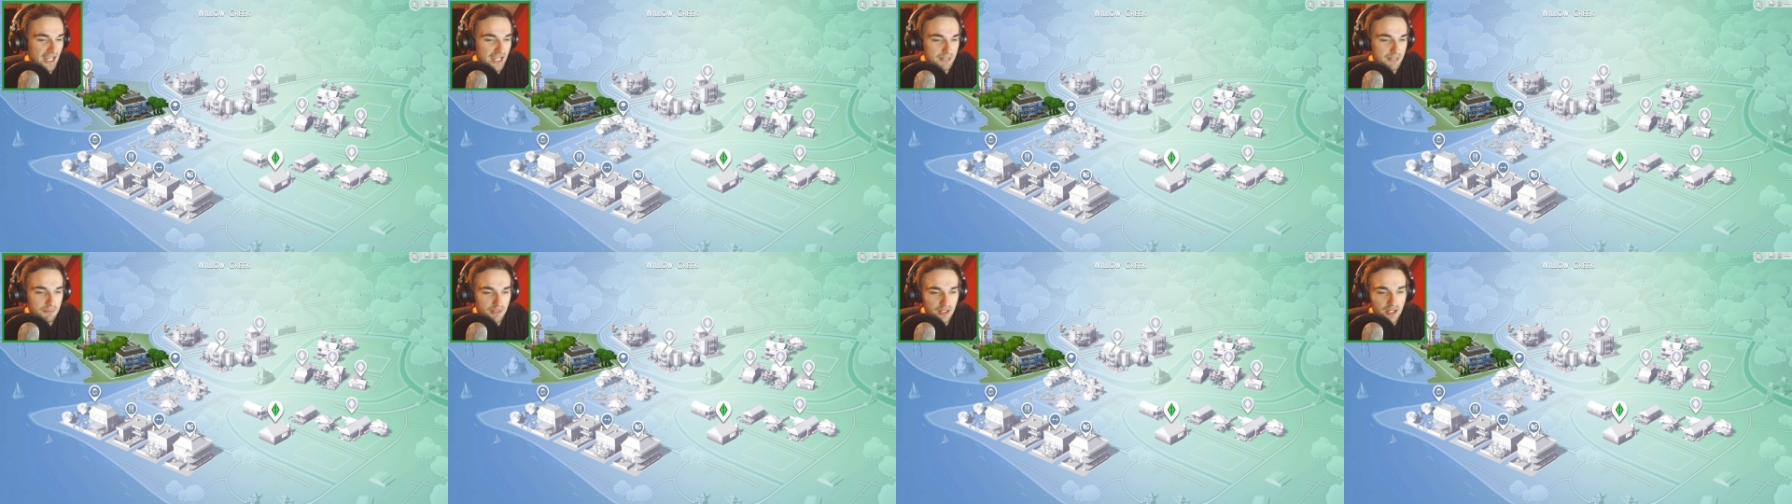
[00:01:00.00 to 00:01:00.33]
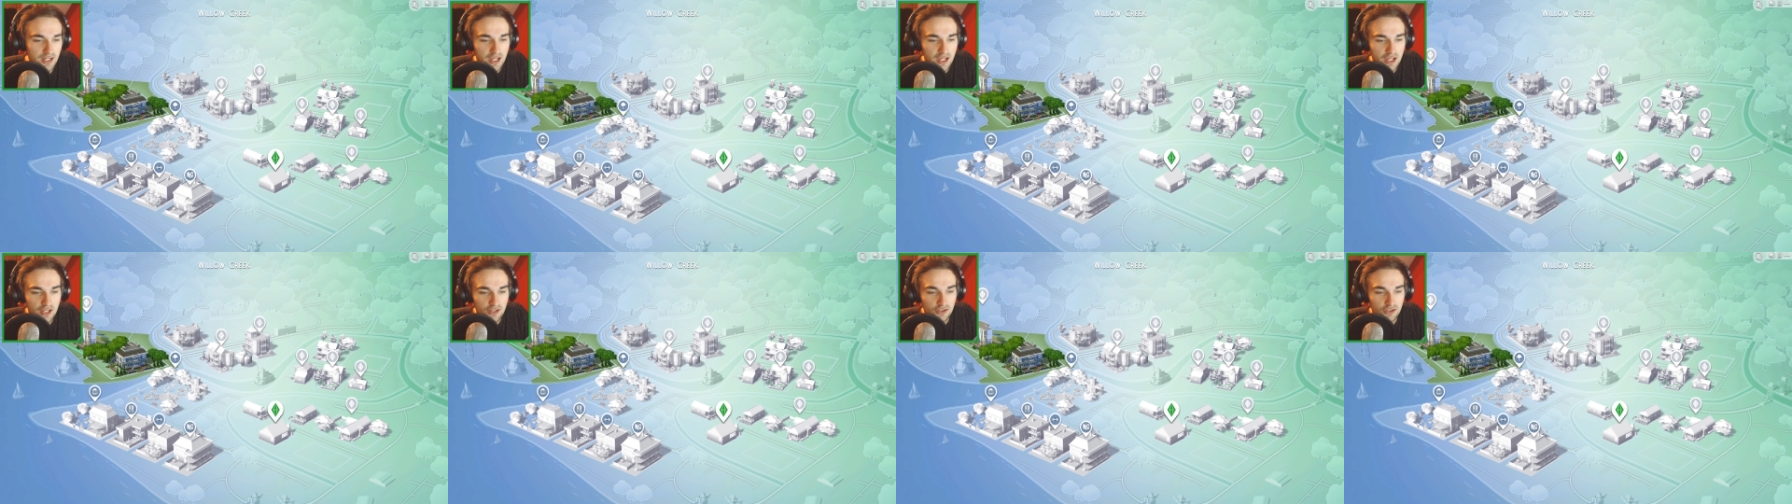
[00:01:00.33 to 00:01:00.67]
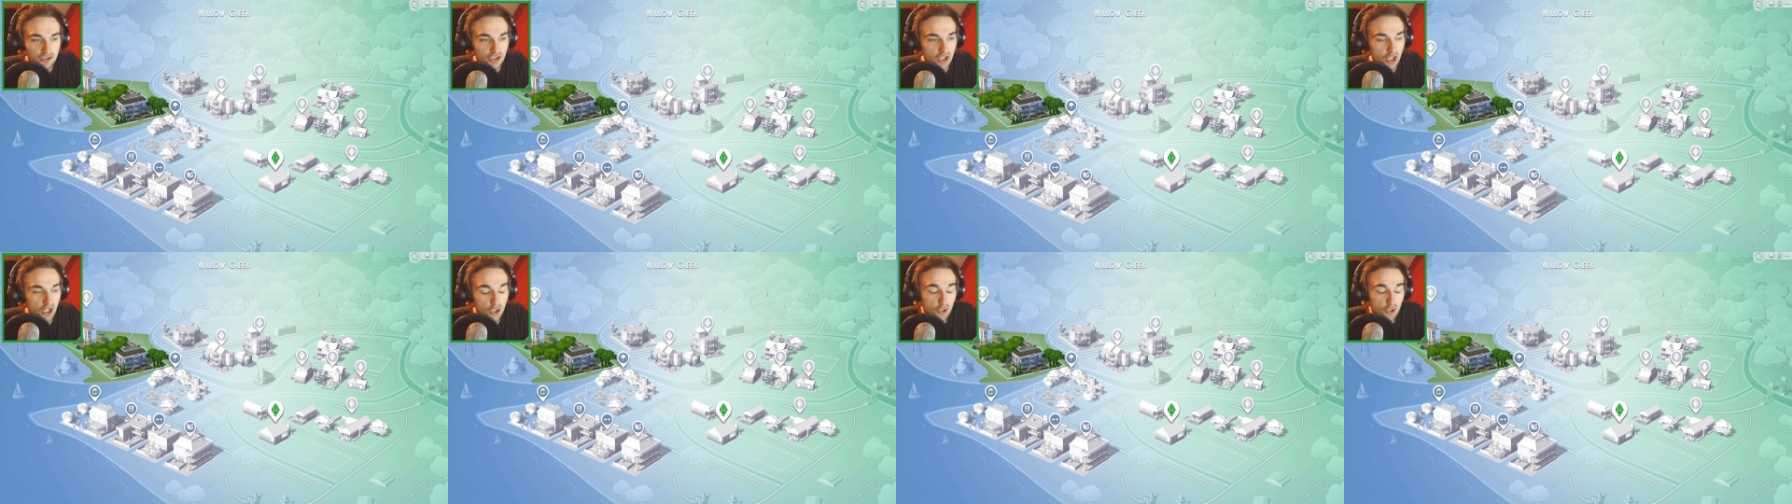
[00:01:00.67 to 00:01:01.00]
game.
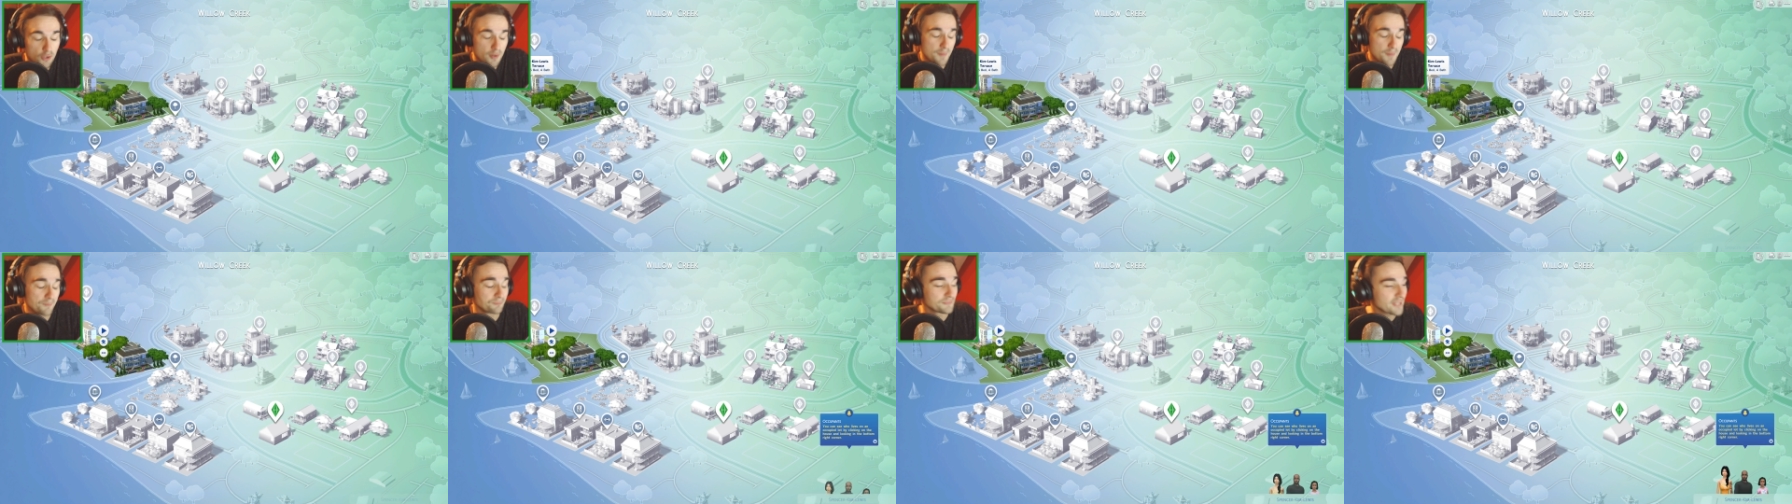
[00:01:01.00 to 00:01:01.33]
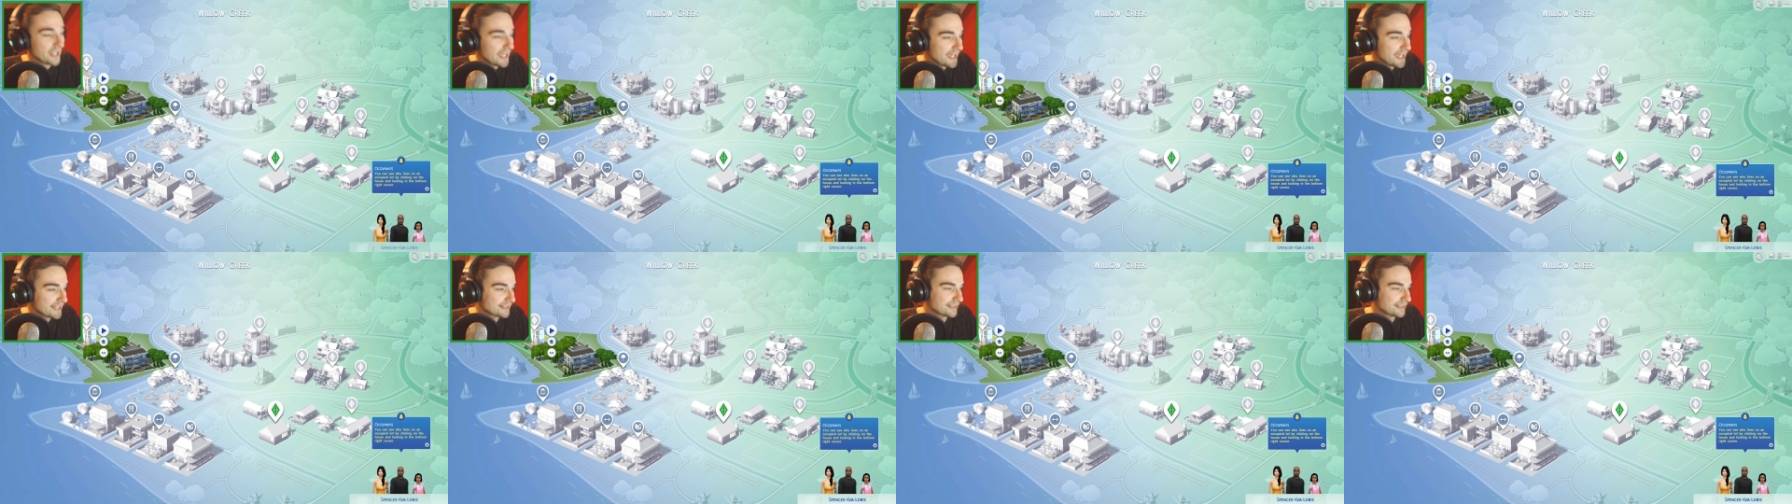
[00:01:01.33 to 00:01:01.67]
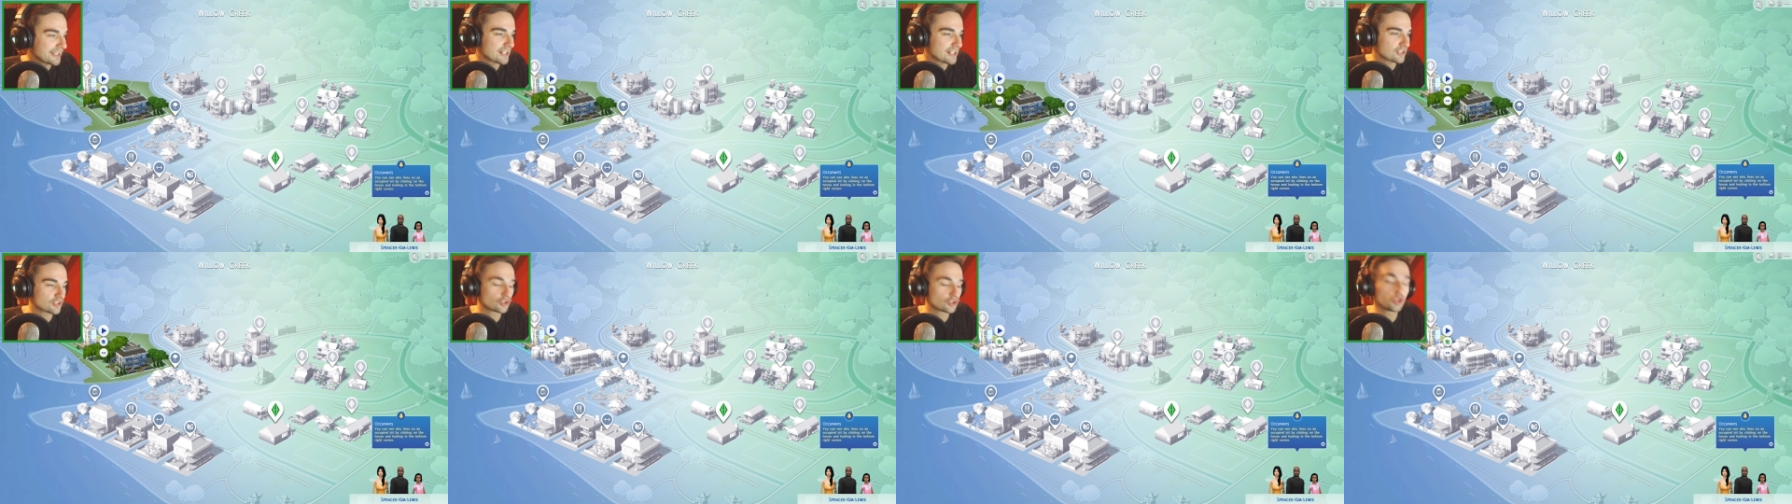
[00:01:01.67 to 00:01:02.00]
So, it
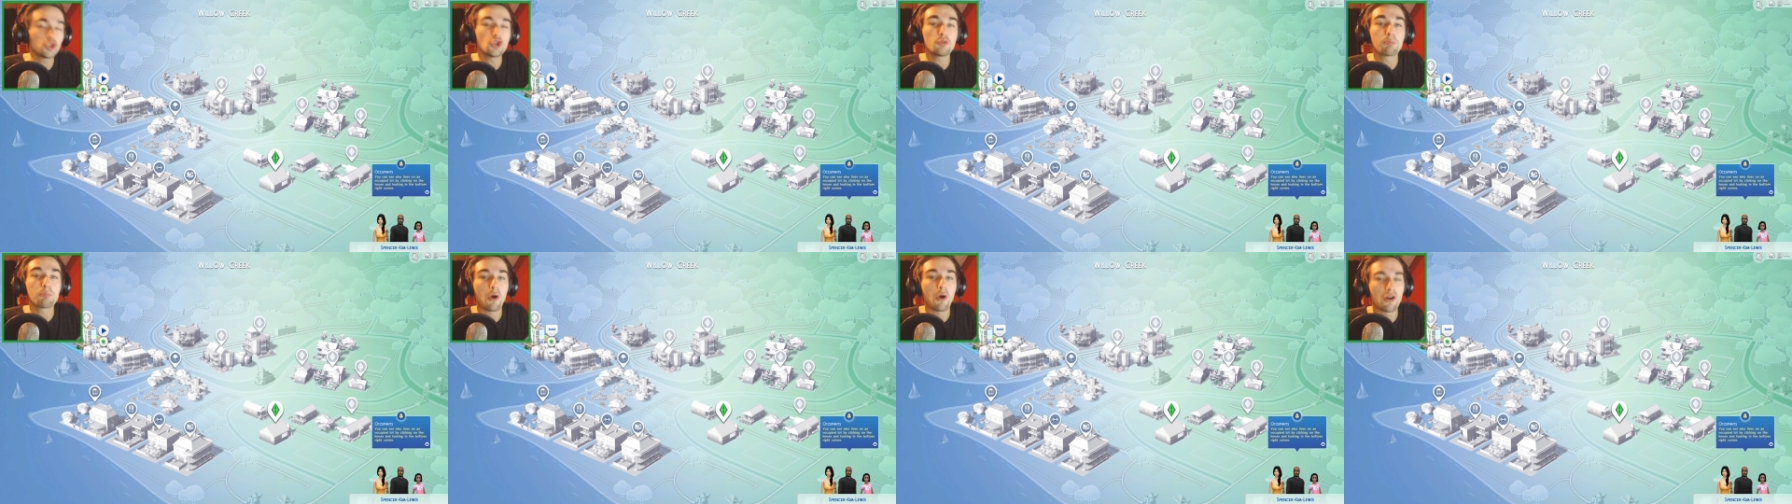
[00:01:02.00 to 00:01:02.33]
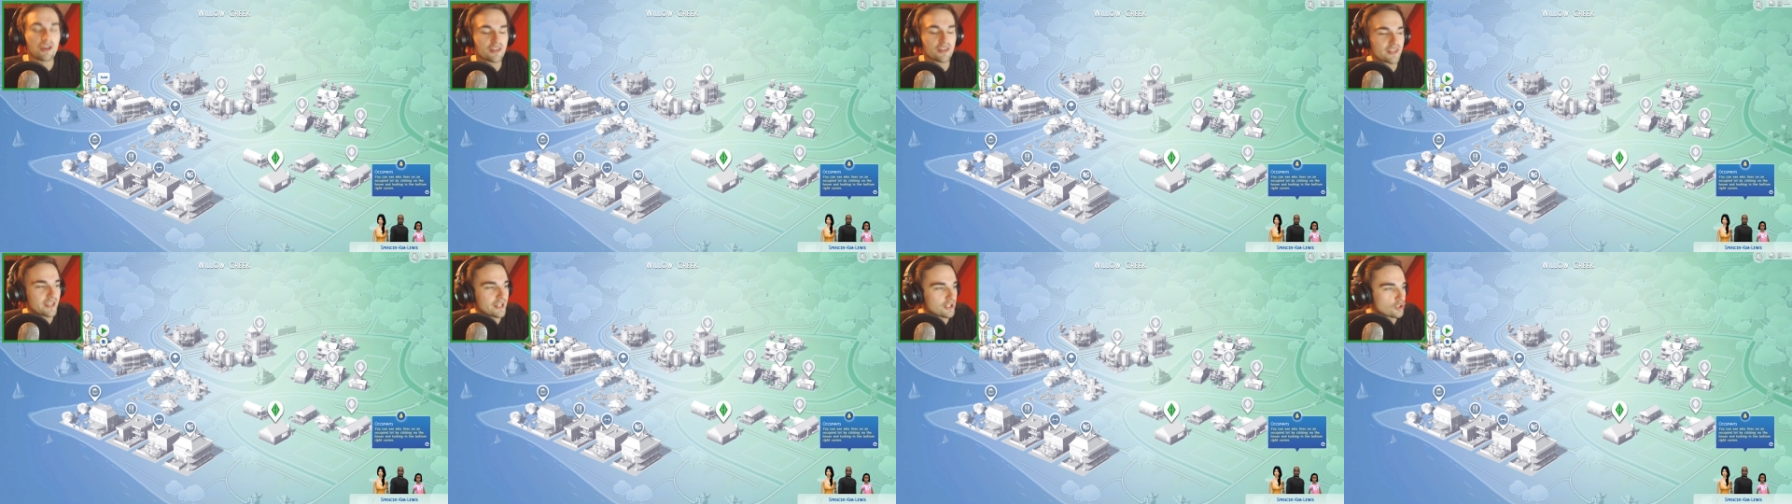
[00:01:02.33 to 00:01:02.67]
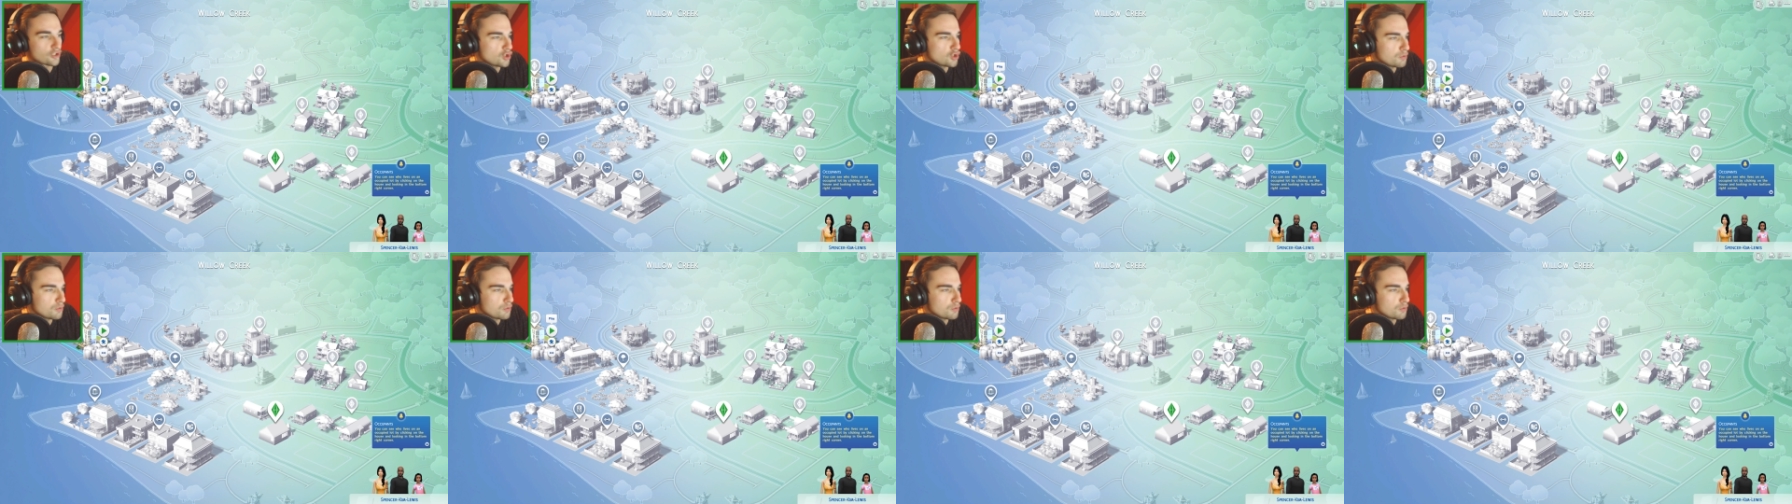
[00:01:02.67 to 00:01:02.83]
ticks two boxes.